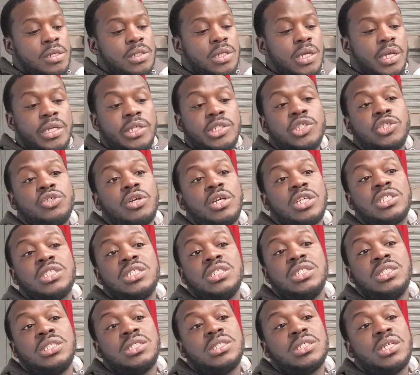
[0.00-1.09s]
The
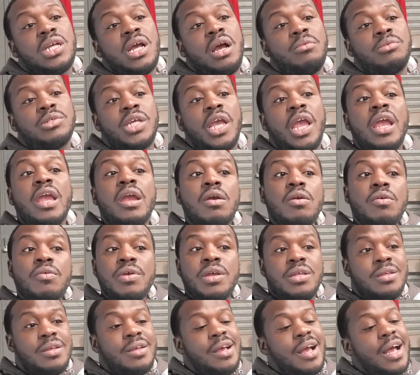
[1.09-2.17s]
instructions I was
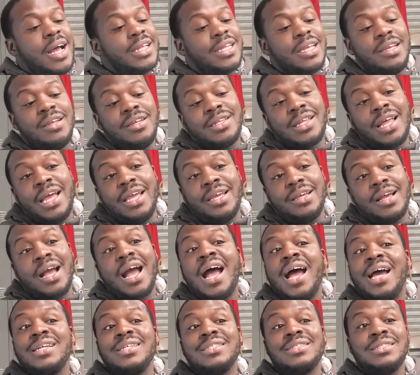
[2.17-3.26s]
hearing, I didn't like,
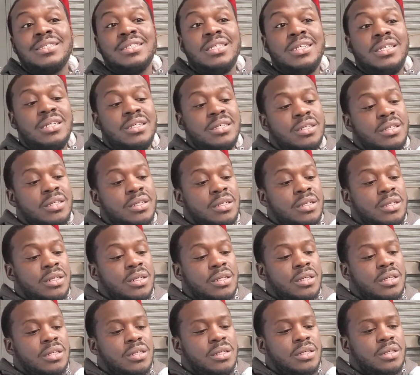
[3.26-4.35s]
honestly.
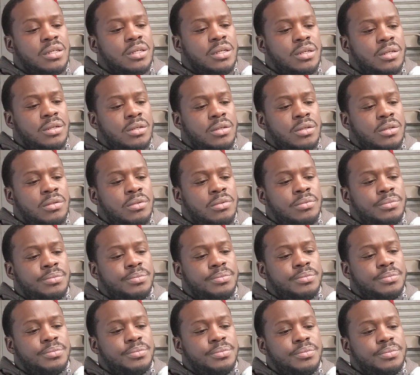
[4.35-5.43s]
And
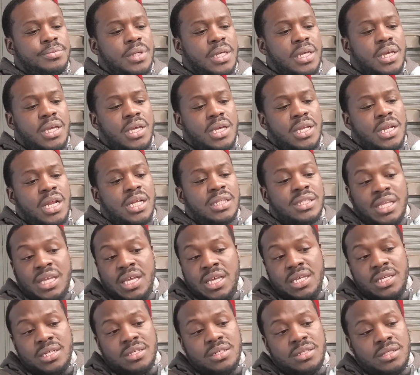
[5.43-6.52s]

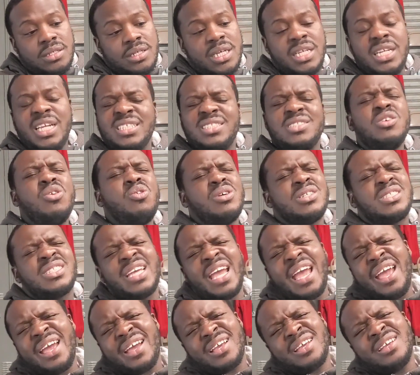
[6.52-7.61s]
that's no
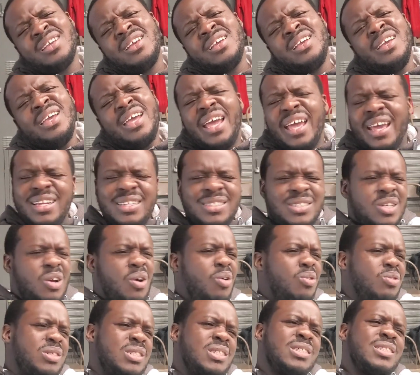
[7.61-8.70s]
attack at his
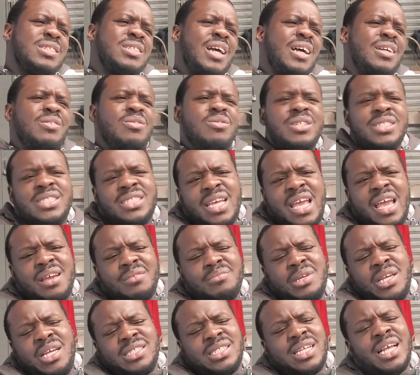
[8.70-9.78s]
coaches. It's not no attack
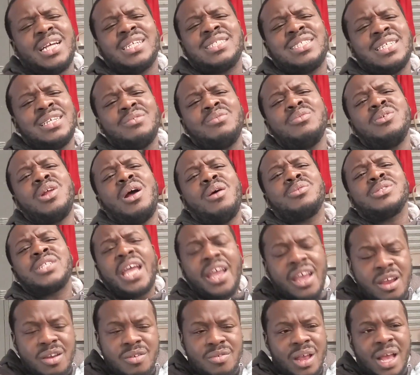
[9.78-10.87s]
because, like I said, what I was
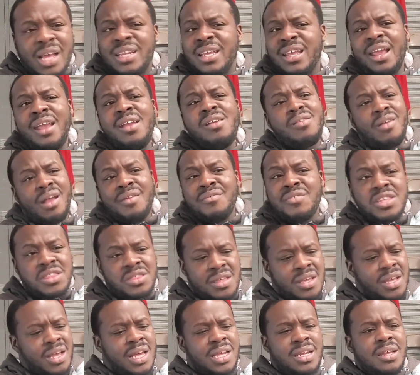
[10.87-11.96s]
hearing, I didn't hear
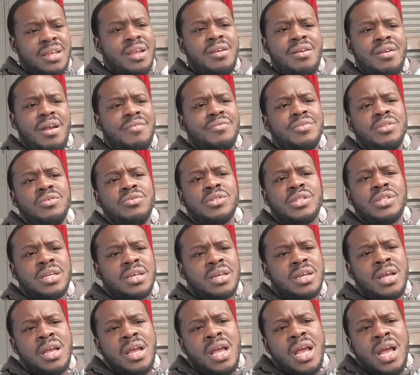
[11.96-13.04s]
everything. I didn't hear every little thing.
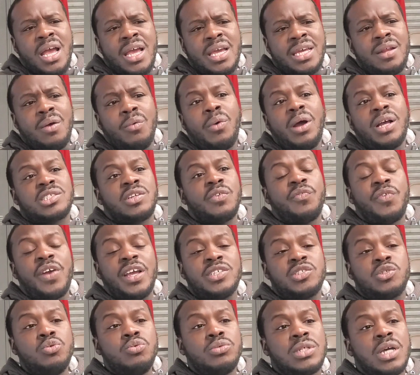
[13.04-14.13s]
And I watched the
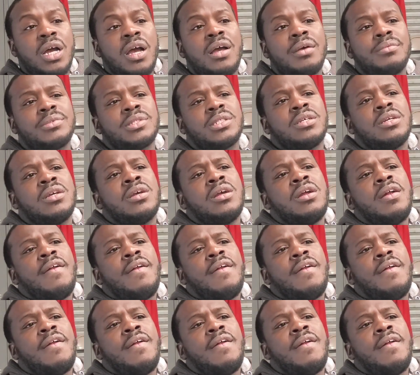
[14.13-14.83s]
fight 2 times.